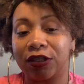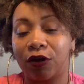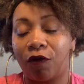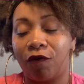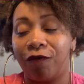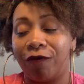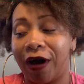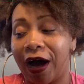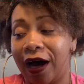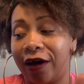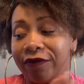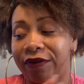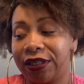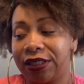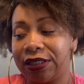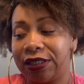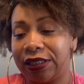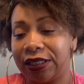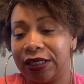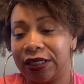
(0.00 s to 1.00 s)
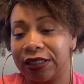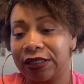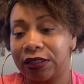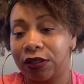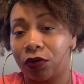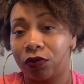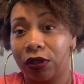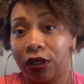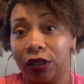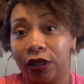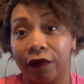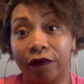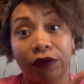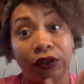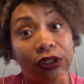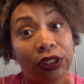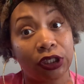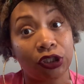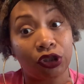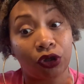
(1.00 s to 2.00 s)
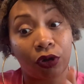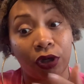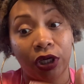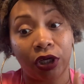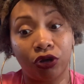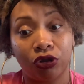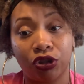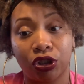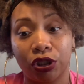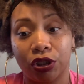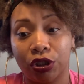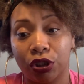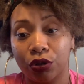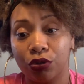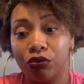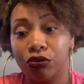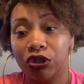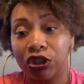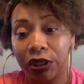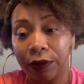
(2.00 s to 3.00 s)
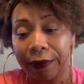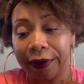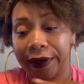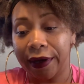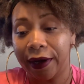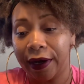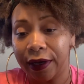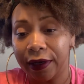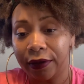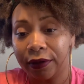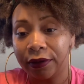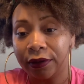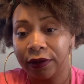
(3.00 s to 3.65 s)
So 5 and 6. So the lovers, that's your energy too, Gemini.